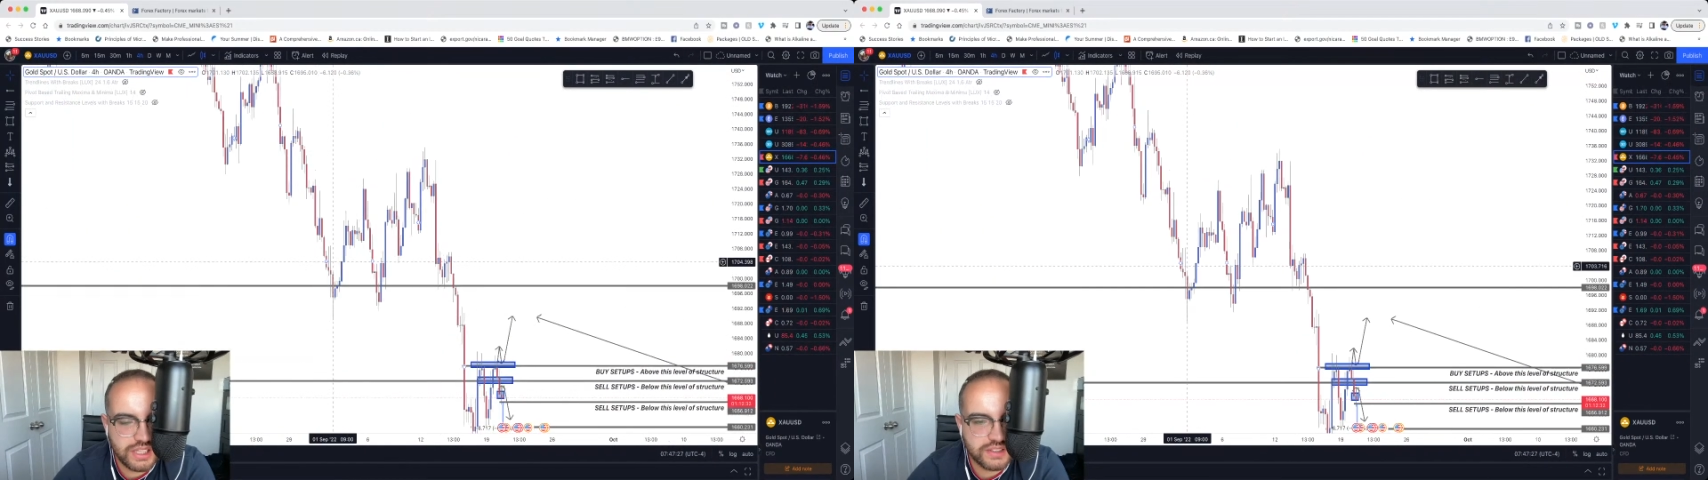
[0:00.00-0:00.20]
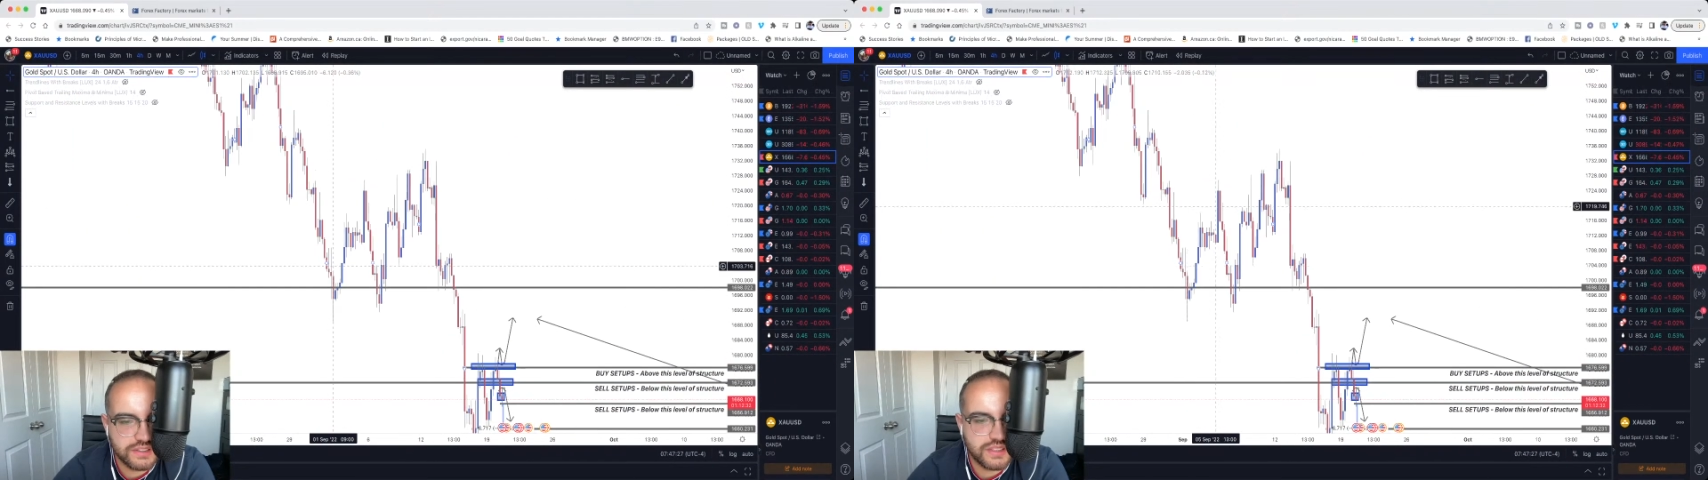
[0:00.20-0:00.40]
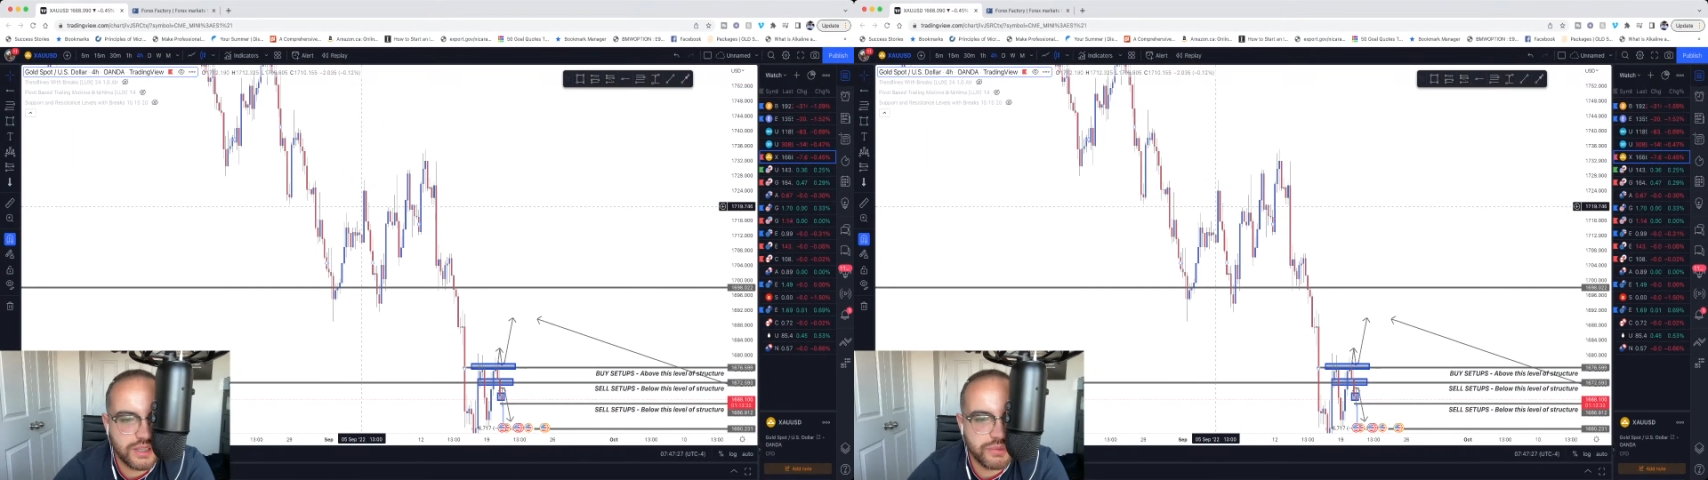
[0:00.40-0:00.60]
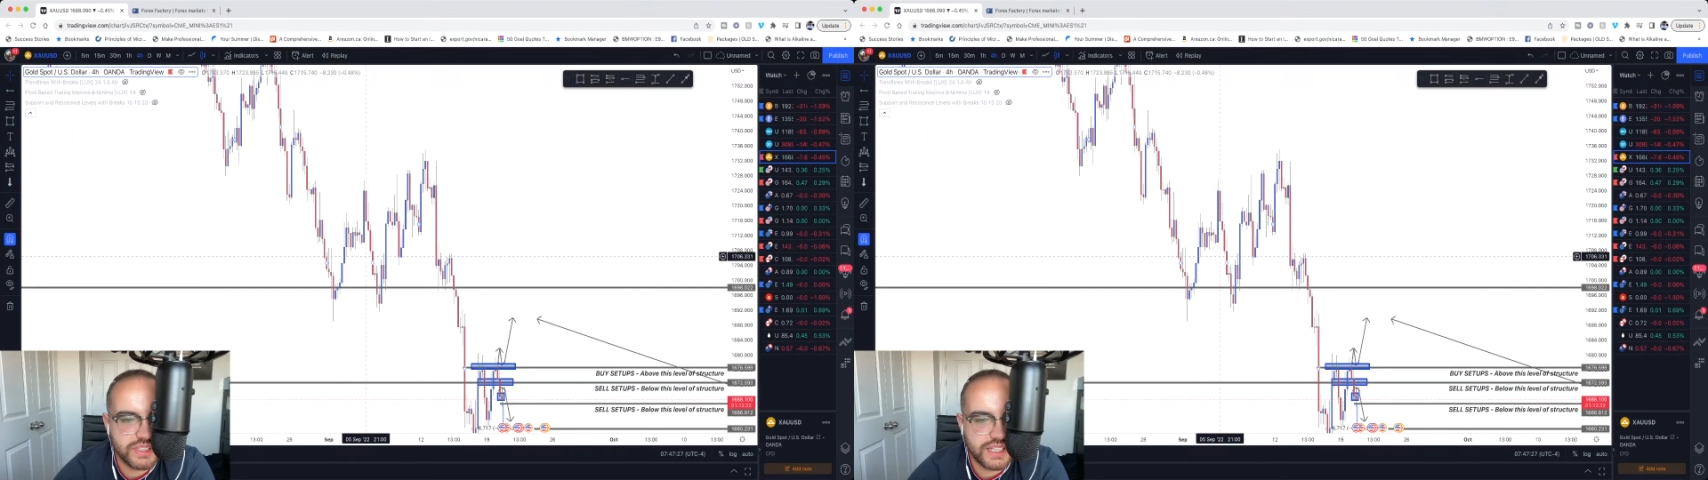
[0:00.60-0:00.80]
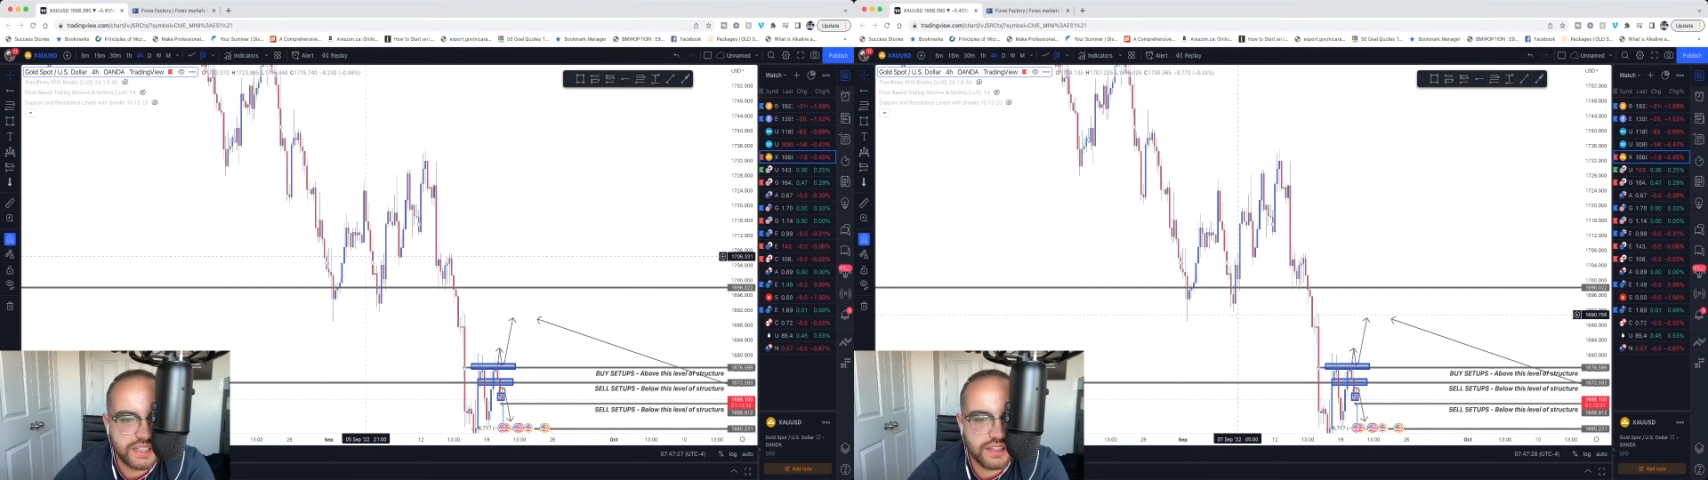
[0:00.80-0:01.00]
at the top of
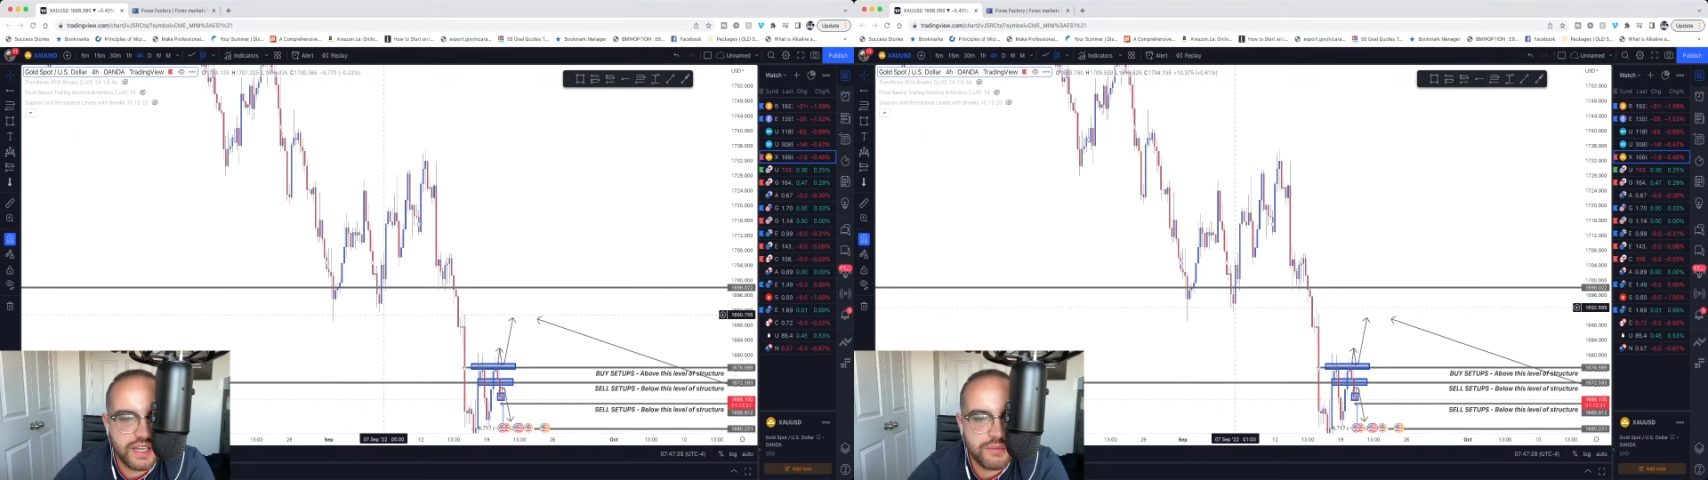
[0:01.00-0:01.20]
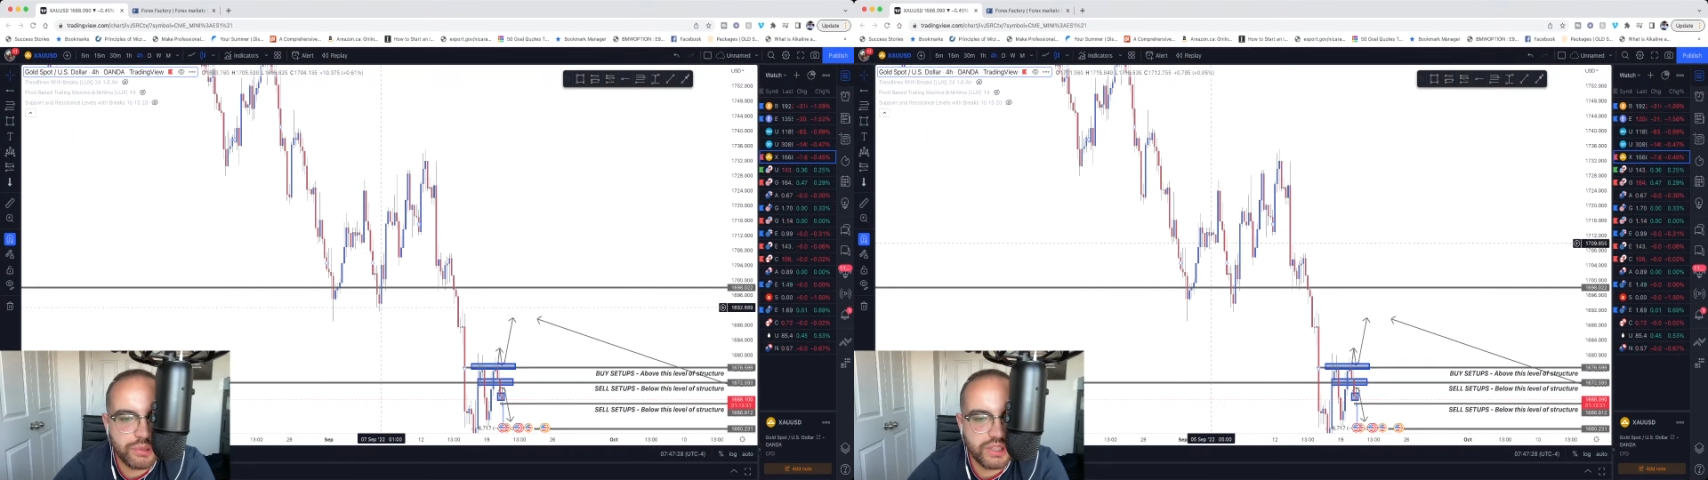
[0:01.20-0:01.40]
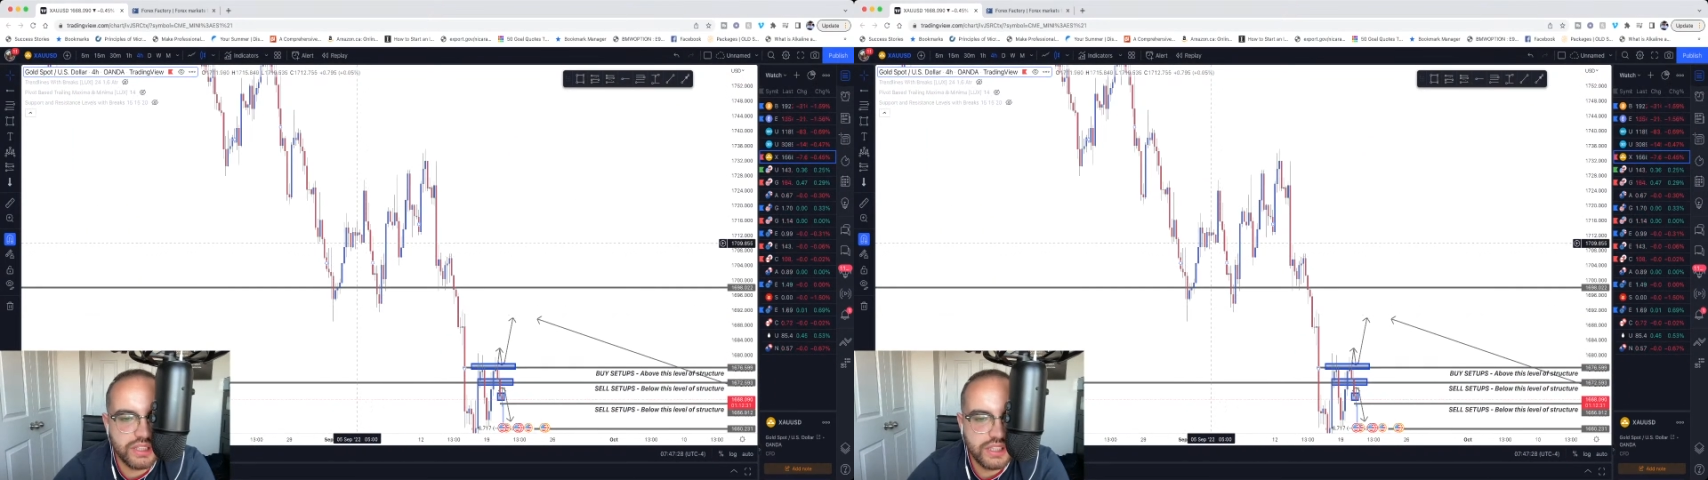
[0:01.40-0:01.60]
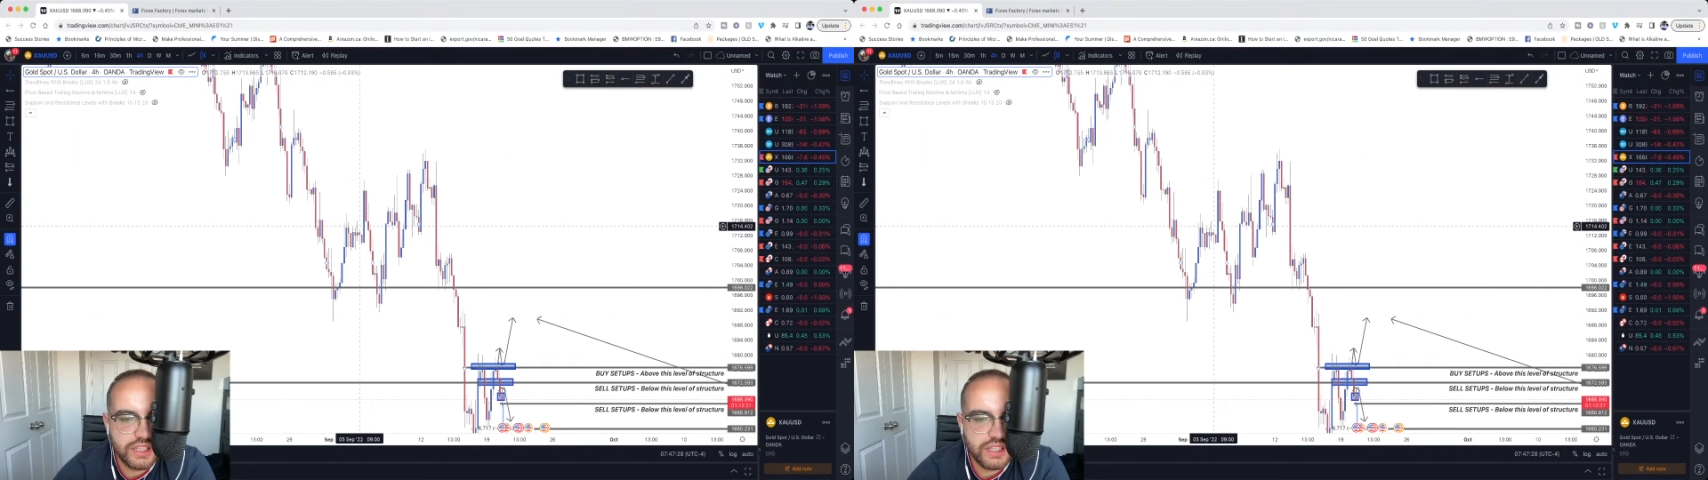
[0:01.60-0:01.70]
the neckline, but